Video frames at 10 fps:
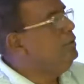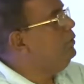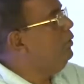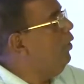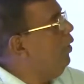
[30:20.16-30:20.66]

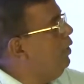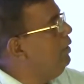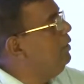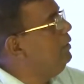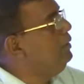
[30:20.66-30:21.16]
So
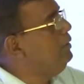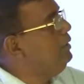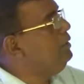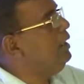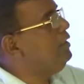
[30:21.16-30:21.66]
all
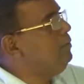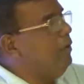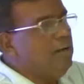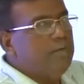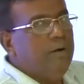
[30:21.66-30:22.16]
these are
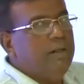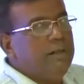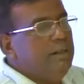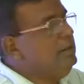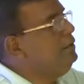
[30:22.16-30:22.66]
small
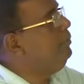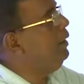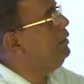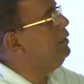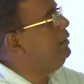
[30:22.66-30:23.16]
things,
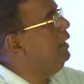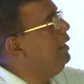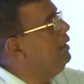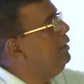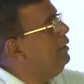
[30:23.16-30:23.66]
but they
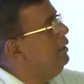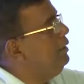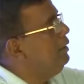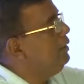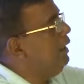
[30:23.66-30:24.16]
are
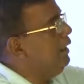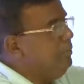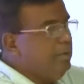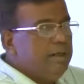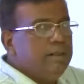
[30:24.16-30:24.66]

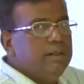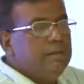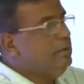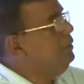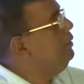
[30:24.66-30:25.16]

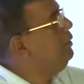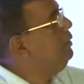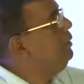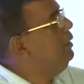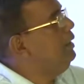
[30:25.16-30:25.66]
calibrated
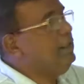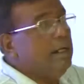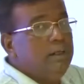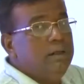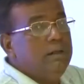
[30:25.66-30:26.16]
in a
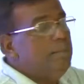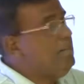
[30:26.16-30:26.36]
tunnel